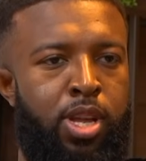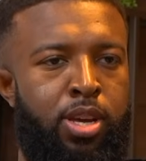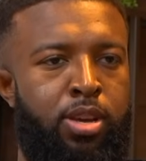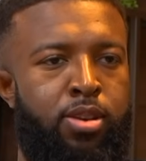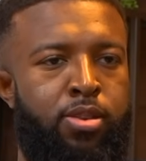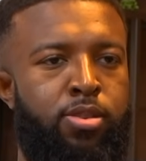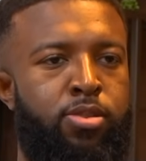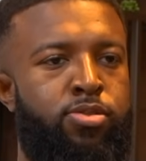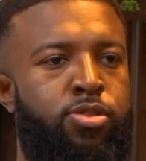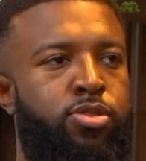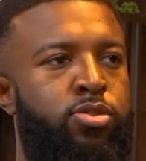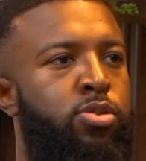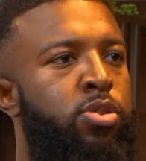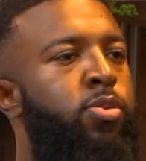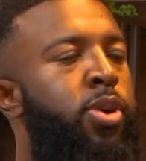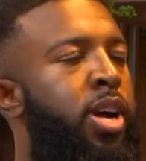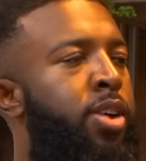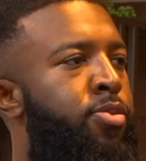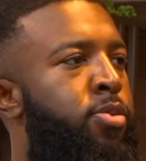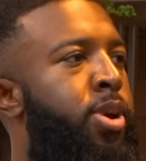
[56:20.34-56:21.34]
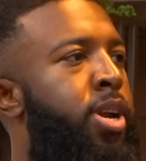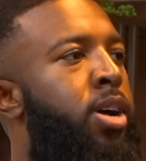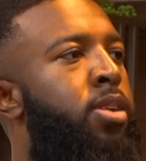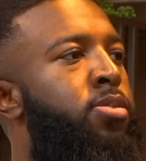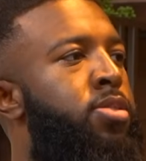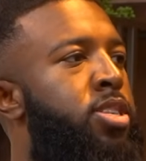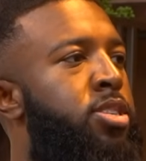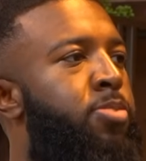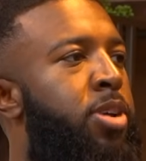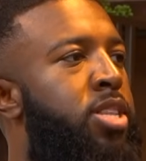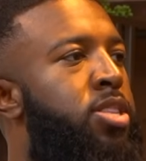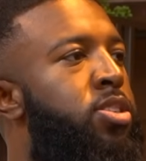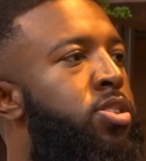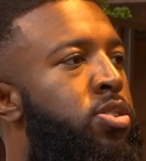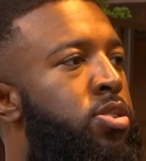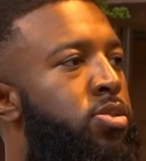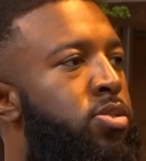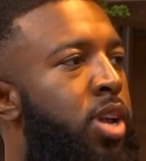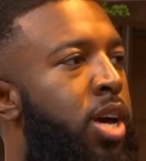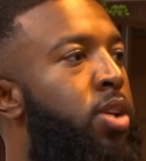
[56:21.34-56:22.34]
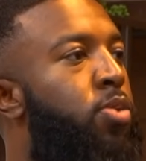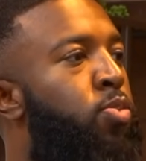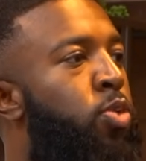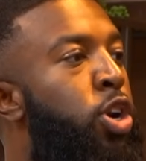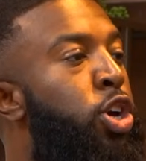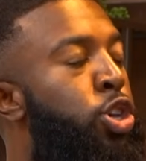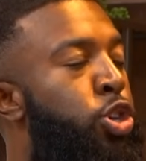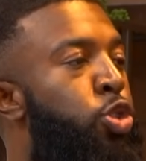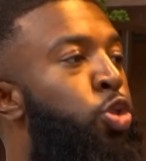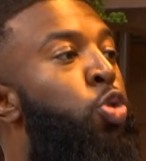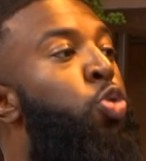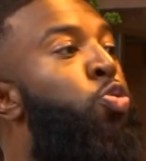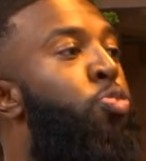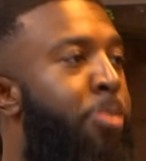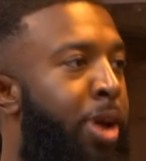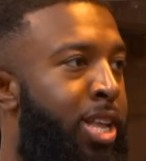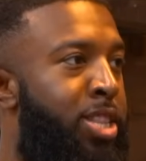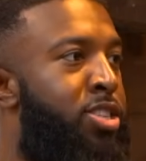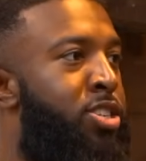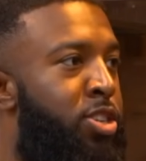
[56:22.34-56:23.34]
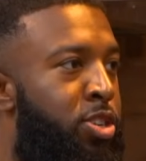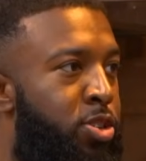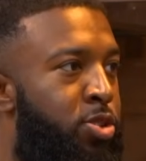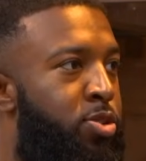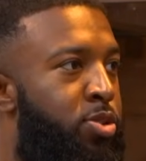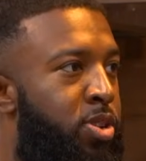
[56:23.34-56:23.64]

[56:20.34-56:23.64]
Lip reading: like, screw what everyone else is meant to do. Like, what are you meant to